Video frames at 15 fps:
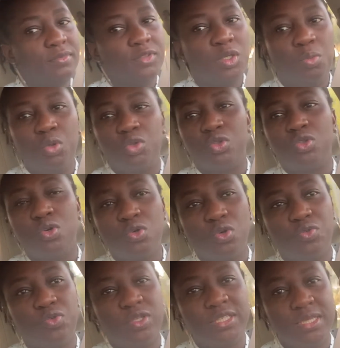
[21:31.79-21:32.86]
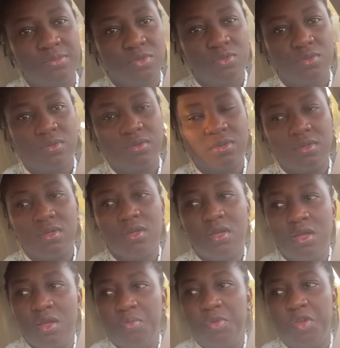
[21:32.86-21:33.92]
Also some microphone Samson,
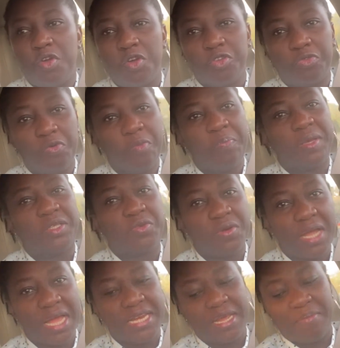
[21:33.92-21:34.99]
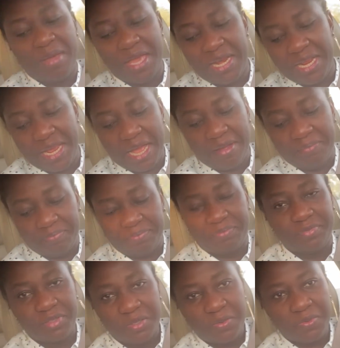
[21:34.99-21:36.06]
because one person can be a
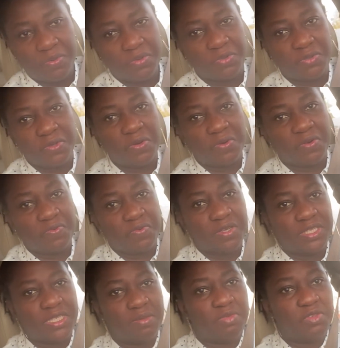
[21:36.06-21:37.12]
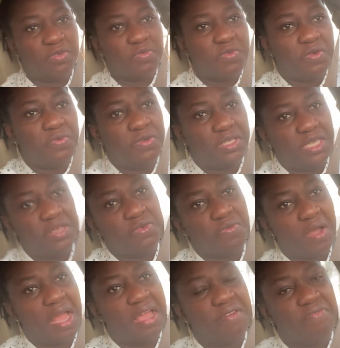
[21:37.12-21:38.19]
also some microphone Samson. Who to say you
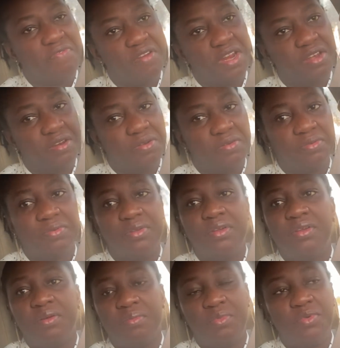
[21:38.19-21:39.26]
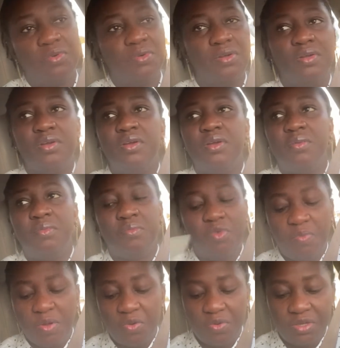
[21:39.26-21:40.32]
are a friend, no. Who
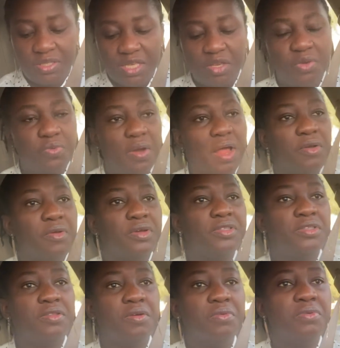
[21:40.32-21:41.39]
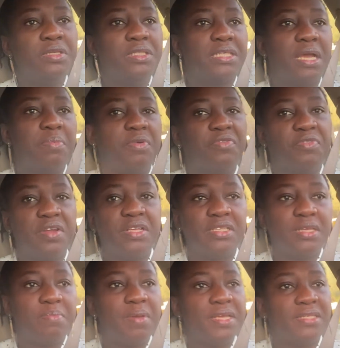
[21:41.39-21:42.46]
to say you are not the only type of friends
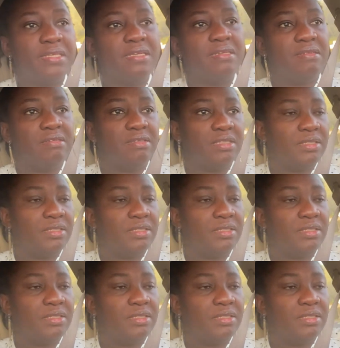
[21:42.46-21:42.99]
a person needs.